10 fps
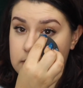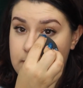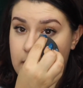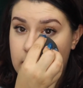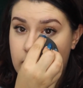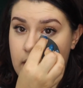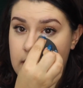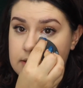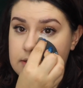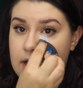my under
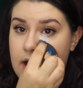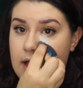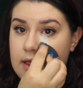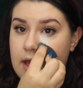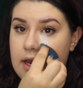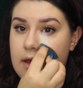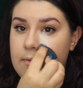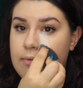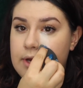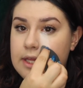eyes and
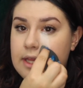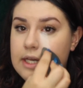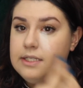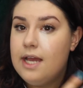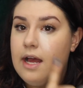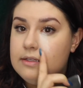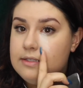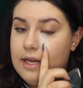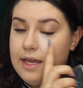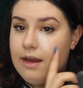then bringing that down
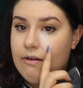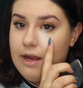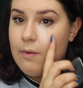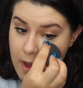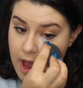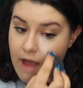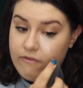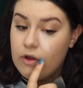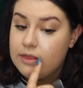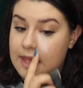to that area where
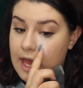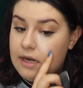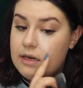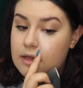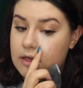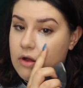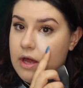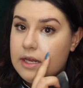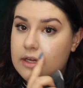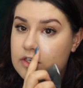I've got that
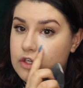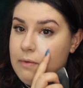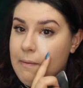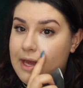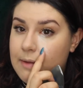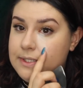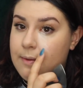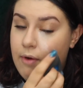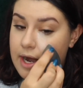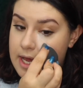kind of issue my makeup
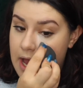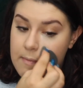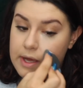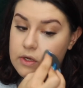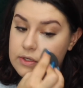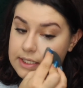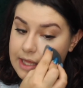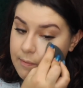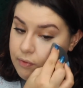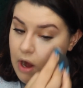separating. And by using
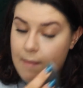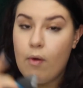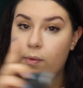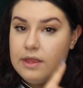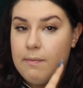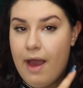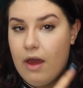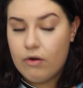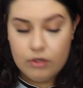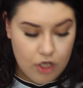that primer with the
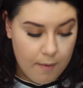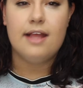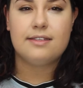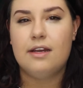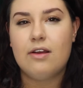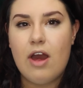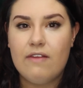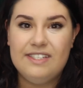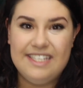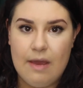powder on top, it's going to kind
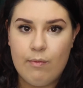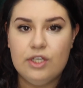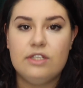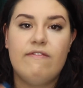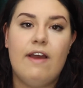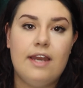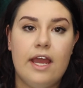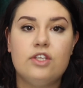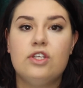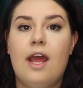of sandwich the
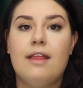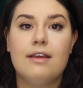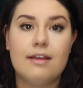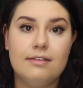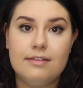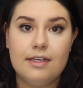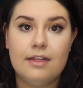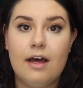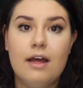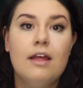foundation and the
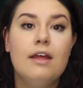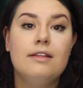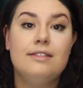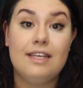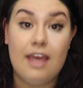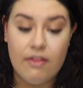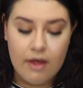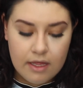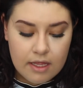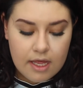concealer
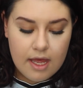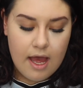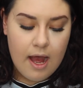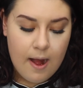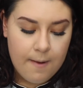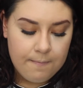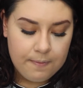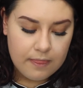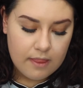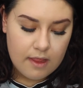together, so